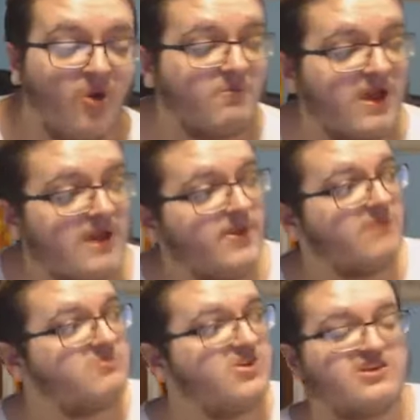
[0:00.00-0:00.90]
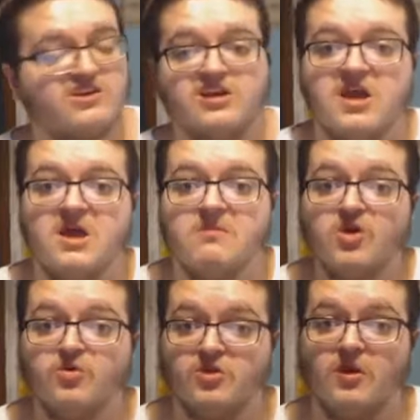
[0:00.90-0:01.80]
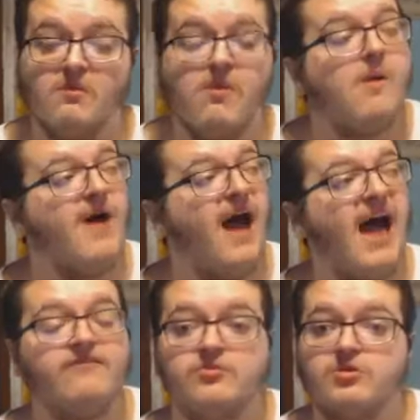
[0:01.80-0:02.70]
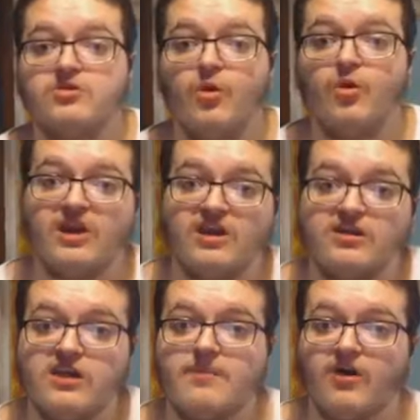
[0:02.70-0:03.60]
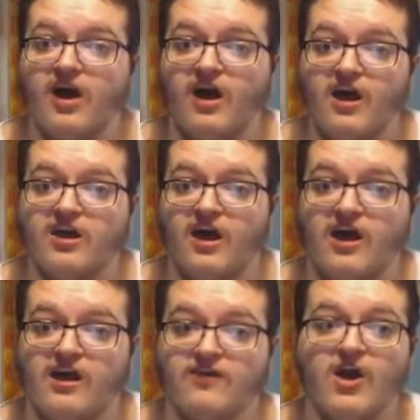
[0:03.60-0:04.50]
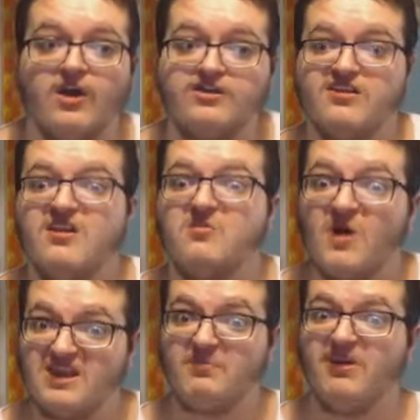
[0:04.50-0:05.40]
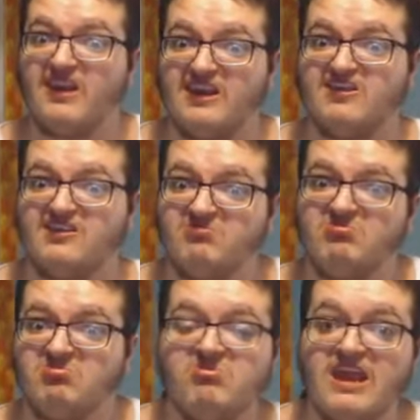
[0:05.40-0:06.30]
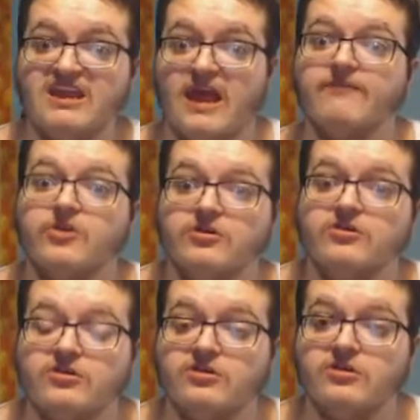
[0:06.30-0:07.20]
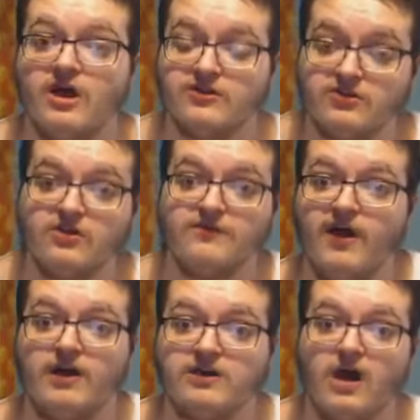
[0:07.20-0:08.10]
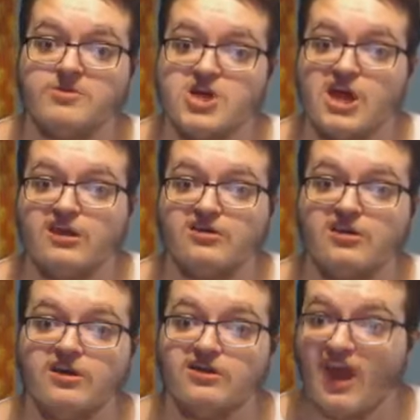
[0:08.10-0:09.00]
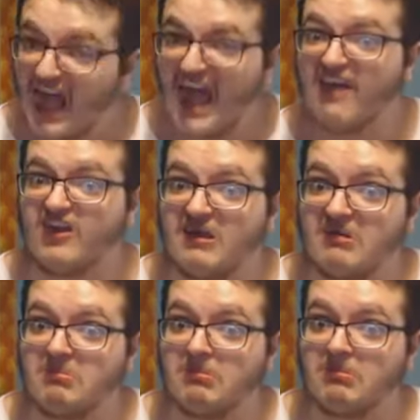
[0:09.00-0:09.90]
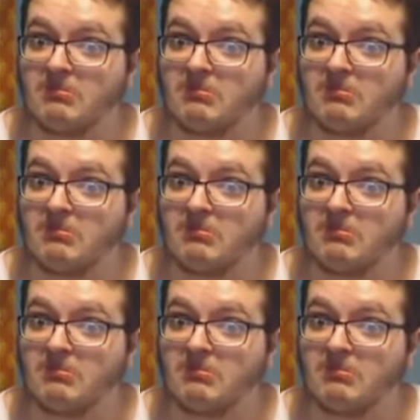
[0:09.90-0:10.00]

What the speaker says: Or maybe I'm just gonna mute them, but have them stored in a separate archive so that when the police need evidence as to your fucked up shit, they'll have it.